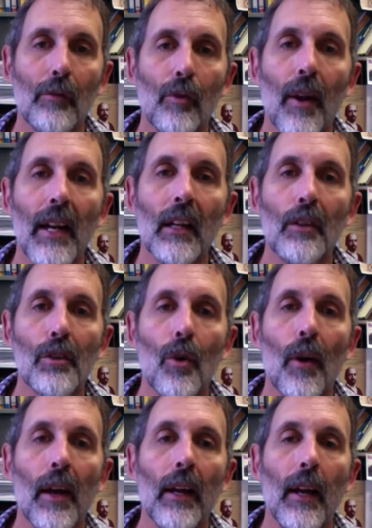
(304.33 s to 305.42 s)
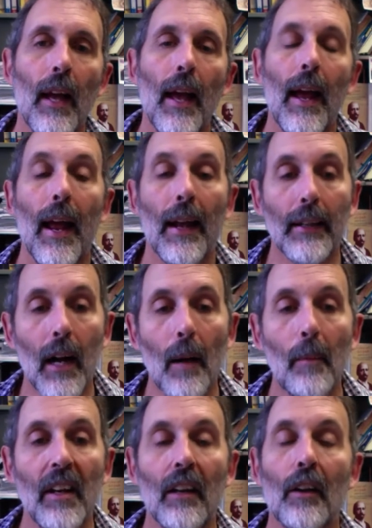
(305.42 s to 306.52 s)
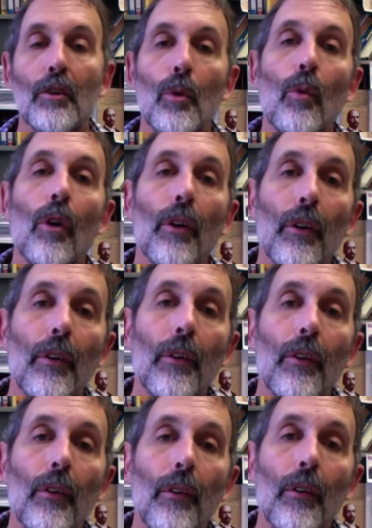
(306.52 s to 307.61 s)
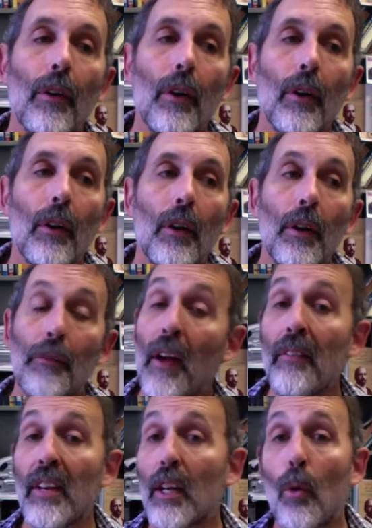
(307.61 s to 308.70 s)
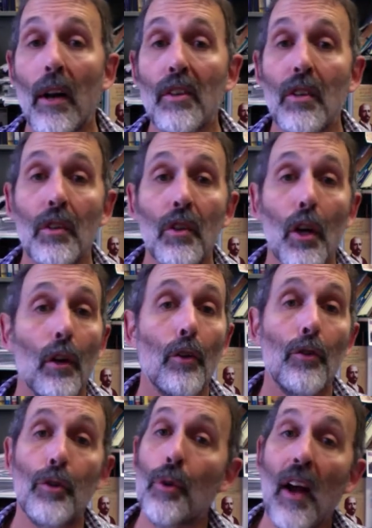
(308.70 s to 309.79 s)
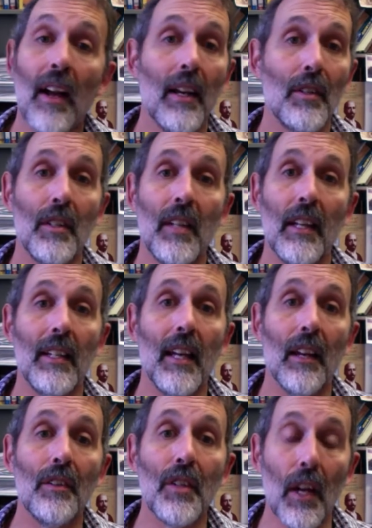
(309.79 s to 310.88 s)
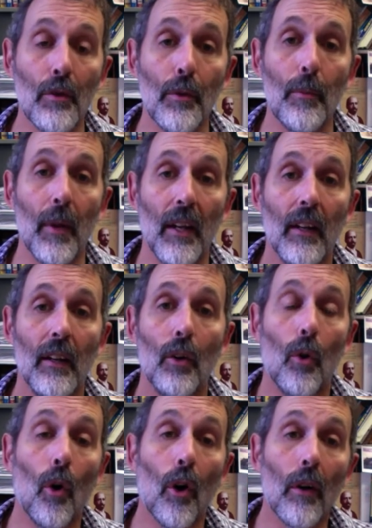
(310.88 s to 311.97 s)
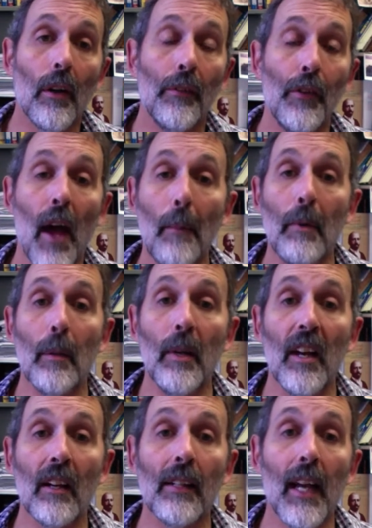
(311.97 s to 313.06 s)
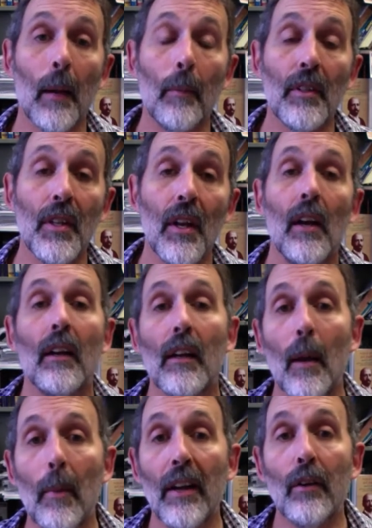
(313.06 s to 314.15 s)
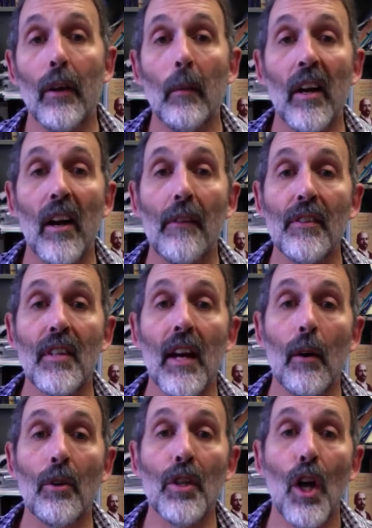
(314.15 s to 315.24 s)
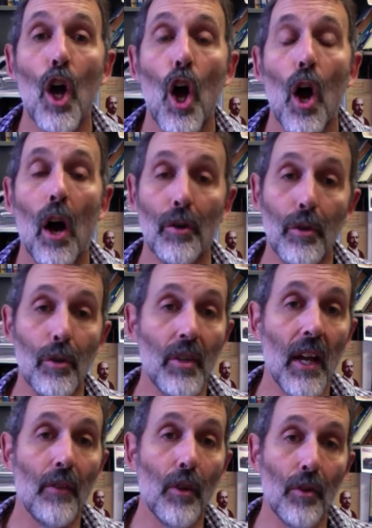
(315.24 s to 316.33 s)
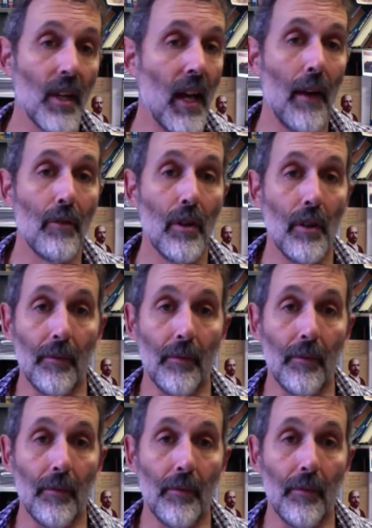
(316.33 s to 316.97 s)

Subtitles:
of grading, scoring, and commenting on your work. If you have any questions, do not hesitate to get in touch with me. Or, if you happen to be on campus, come by during my office hours on Tuesday and Thursday afternoon.